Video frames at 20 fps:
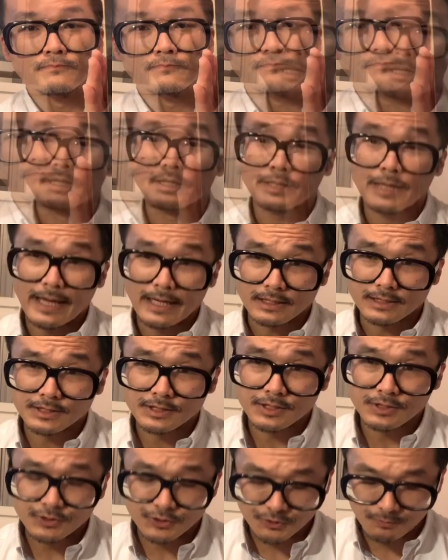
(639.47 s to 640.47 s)
Next,
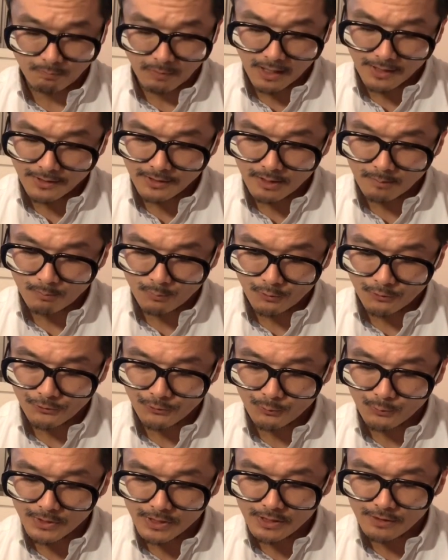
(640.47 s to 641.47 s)
spy number
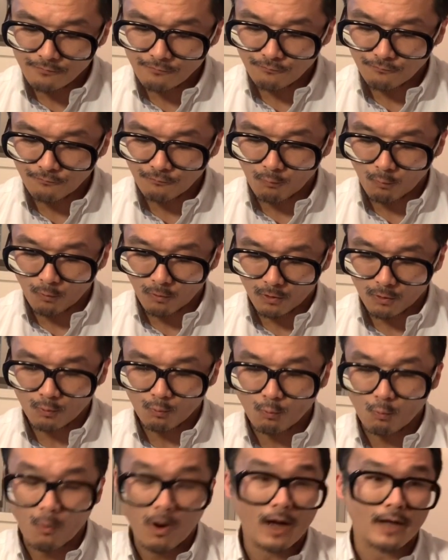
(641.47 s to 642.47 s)

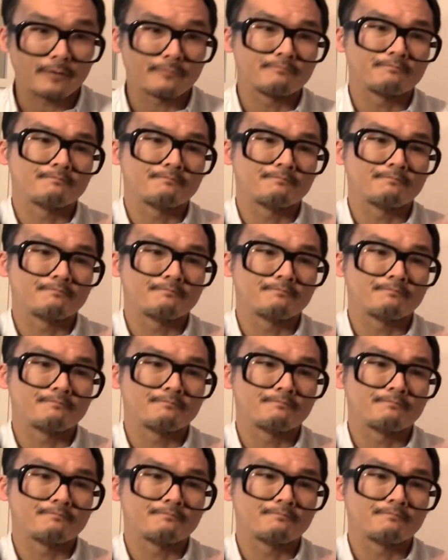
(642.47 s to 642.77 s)
341.